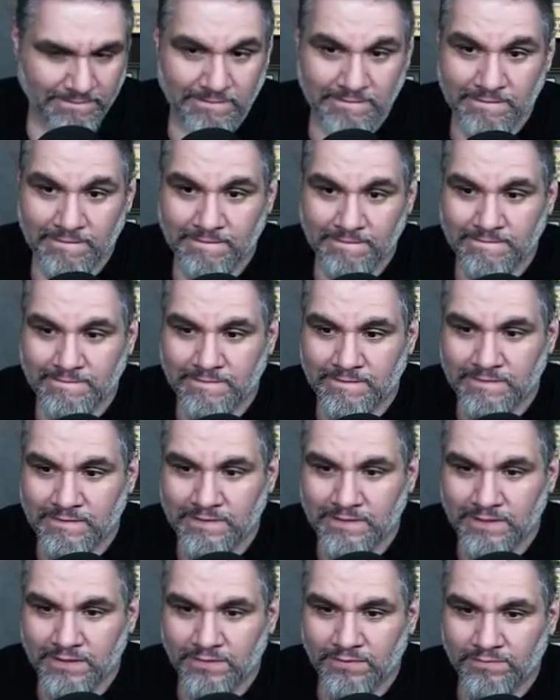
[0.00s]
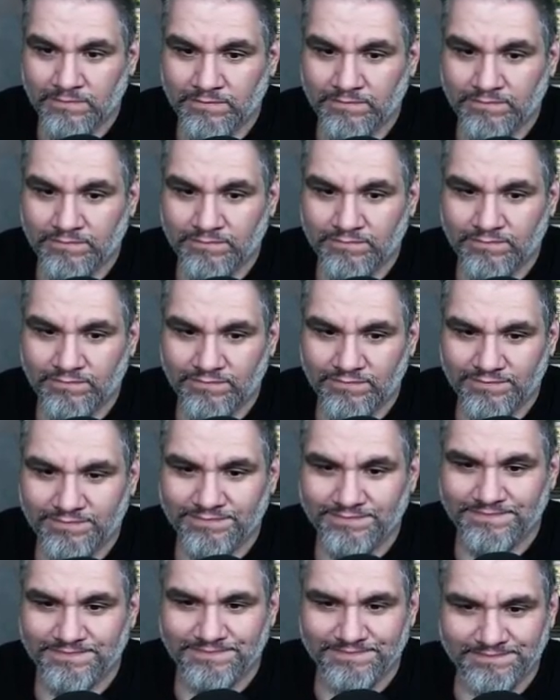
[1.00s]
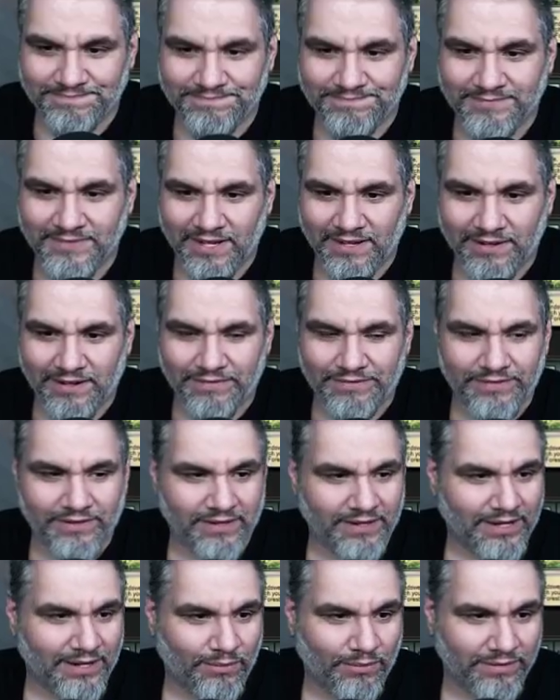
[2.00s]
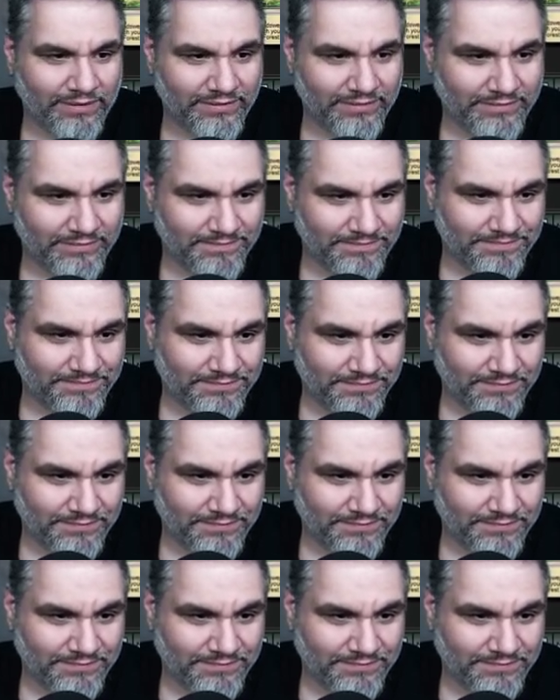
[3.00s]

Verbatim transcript: You're not wrong. Hmm, I had a feeling I wasn't.